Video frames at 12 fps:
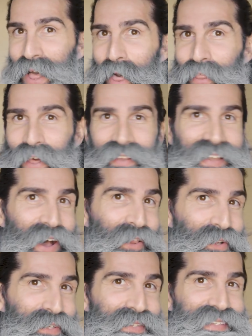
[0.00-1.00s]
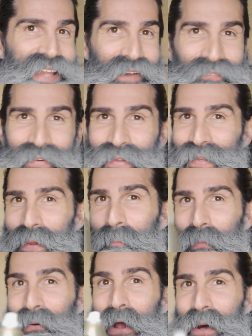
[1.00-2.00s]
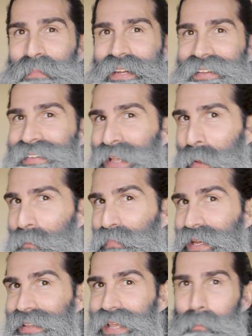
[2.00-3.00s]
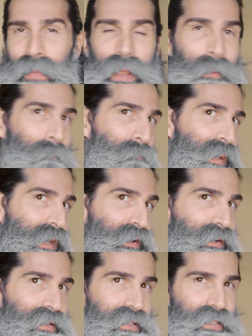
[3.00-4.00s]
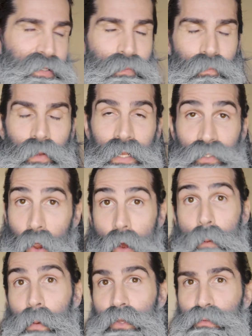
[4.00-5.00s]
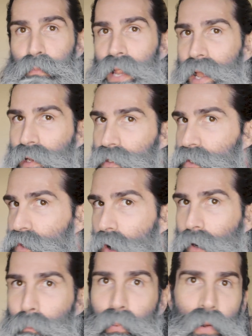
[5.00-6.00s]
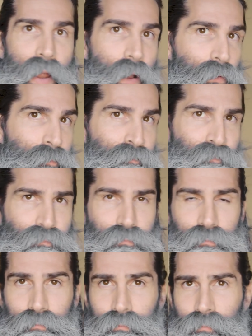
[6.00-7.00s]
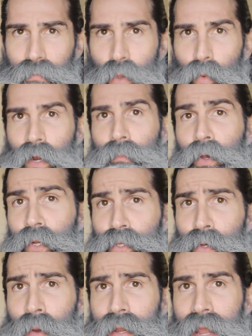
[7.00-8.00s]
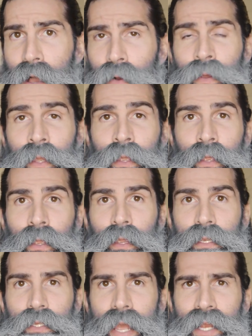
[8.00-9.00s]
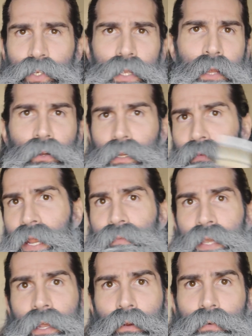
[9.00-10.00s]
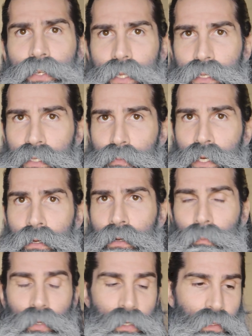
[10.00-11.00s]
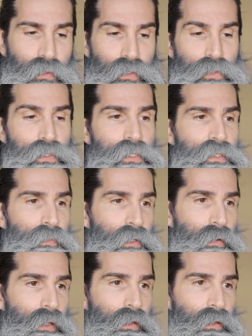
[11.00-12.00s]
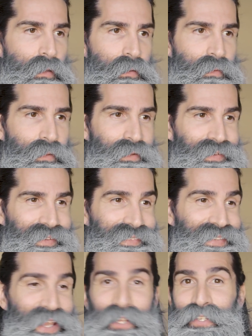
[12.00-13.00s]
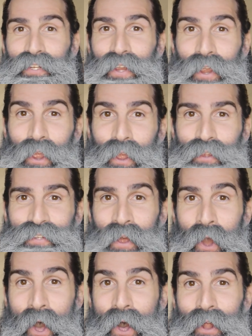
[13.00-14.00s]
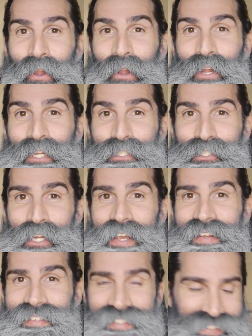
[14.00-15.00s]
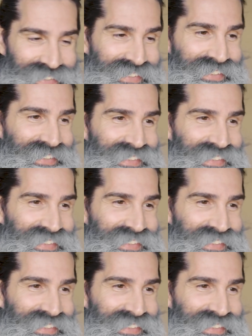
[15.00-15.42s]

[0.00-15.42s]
The color's definitely prominent, being that my beard it's almost black, it's a dark brown. What I'm gonna do right now is, actually, I don't even have to head over to this mirror. I'm gonna use this mirror right here. This is legit.